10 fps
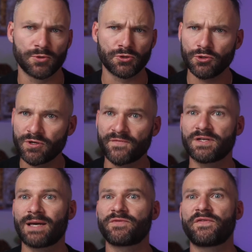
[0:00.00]
So there's two
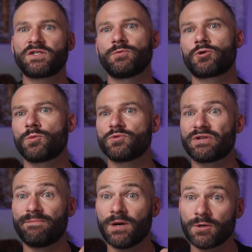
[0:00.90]
different types of Facebook groups.
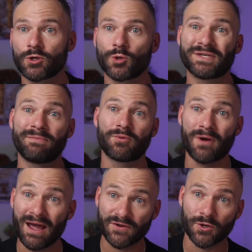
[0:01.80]
You have public groups and
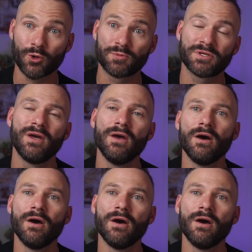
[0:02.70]
private groups.